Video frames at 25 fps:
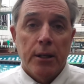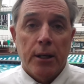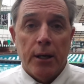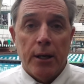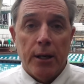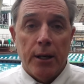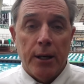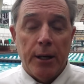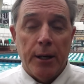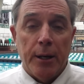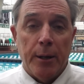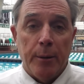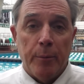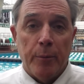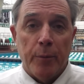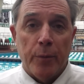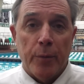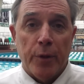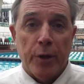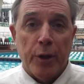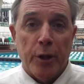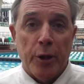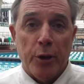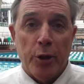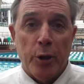um,
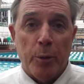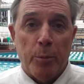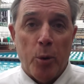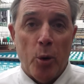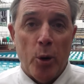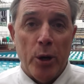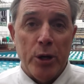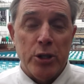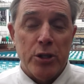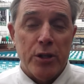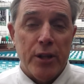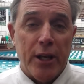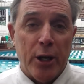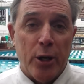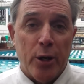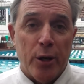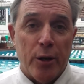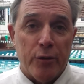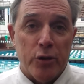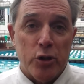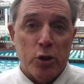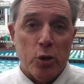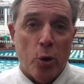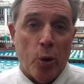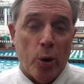the points they could
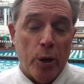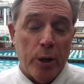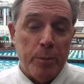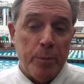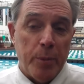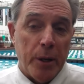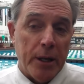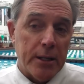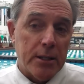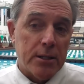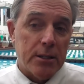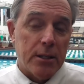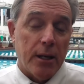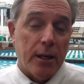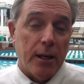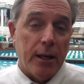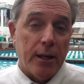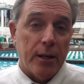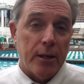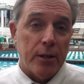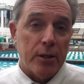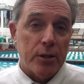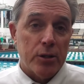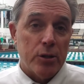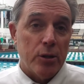have scored. But
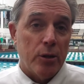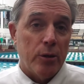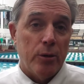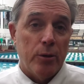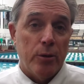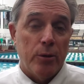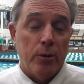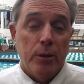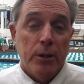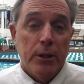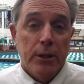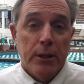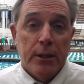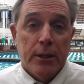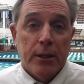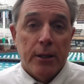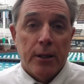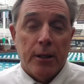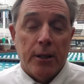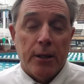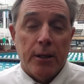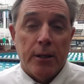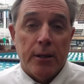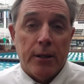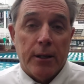uh, so
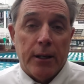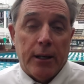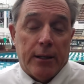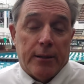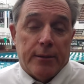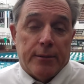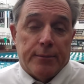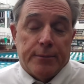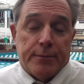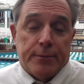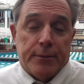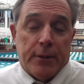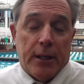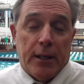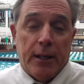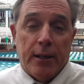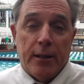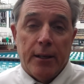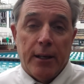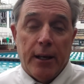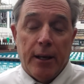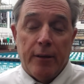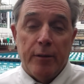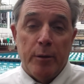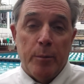
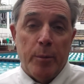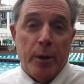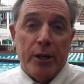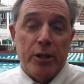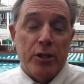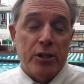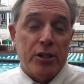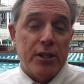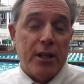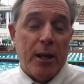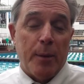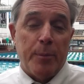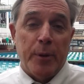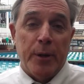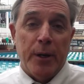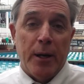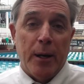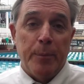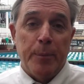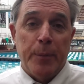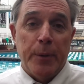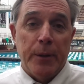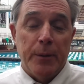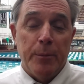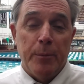uh, everybody's stepping
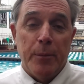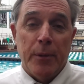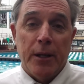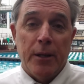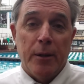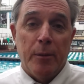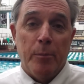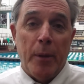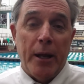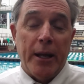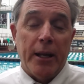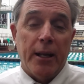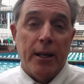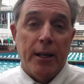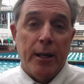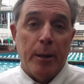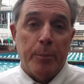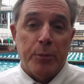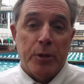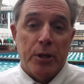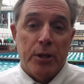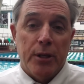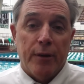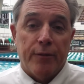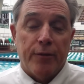up and, and, making up
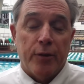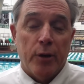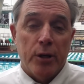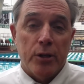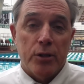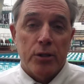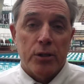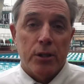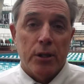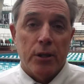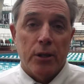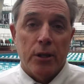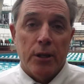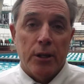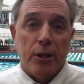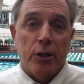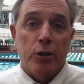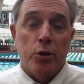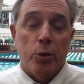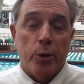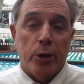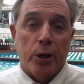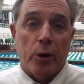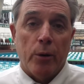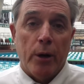the difference and, and
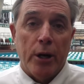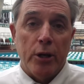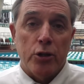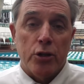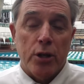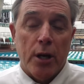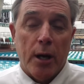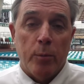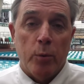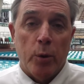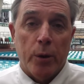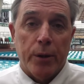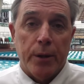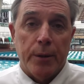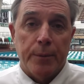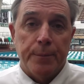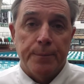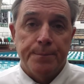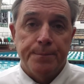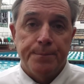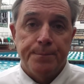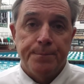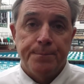doing a great job with it.